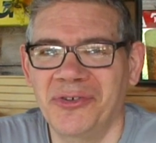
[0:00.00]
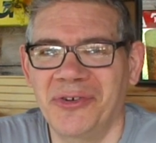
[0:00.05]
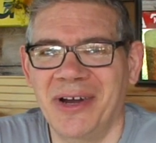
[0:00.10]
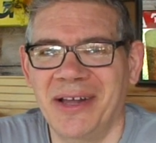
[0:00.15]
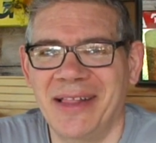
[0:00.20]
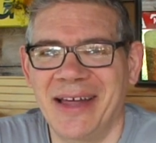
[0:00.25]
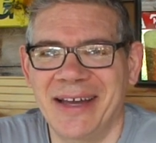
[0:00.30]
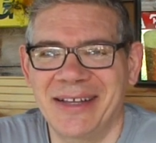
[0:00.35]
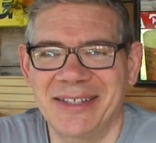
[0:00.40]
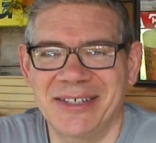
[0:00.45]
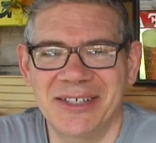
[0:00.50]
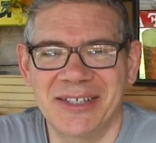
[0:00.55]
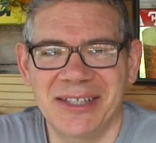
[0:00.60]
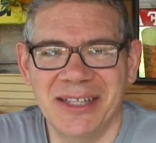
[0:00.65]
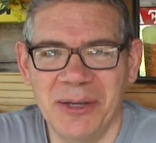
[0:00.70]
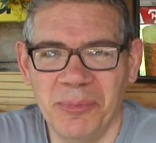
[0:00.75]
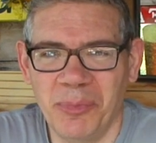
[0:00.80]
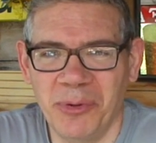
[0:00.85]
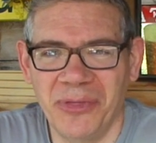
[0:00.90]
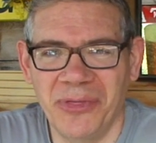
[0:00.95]
do I like to
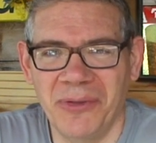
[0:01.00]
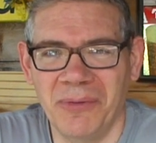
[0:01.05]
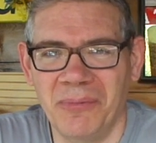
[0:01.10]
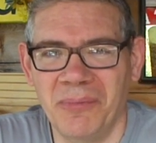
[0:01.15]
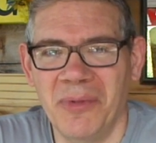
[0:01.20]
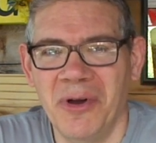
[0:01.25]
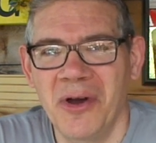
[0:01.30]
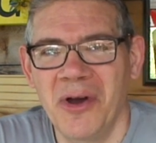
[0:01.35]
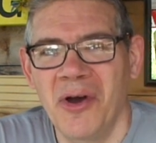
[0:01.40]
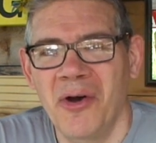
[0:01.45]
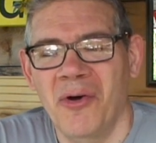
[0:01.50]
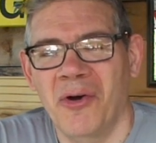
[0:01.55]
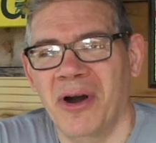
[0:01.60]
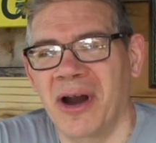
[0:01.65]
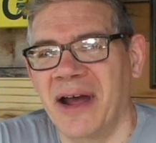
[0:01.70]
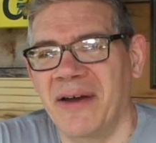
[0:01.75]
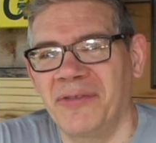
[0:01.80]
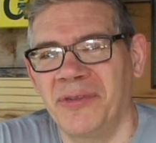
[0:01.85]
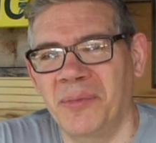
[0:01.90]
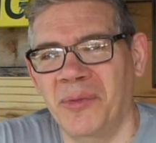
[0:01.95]
sleep with them or
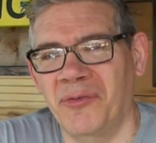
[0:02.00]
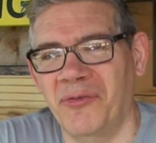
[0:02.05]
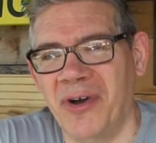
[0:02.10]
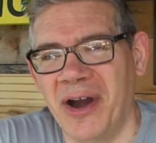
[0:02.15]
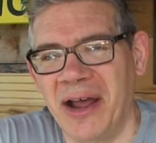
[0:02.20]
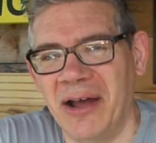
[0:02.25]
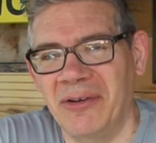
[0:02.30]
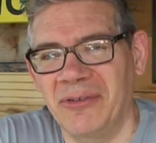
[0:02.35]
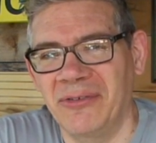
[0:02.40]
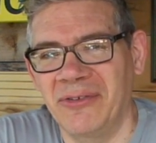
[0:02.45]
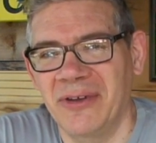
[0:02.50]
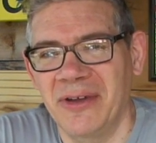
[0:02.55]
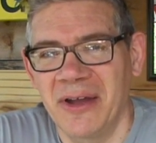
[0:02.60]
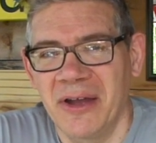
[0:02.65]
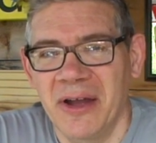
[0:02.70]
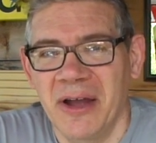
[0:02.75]
have them around,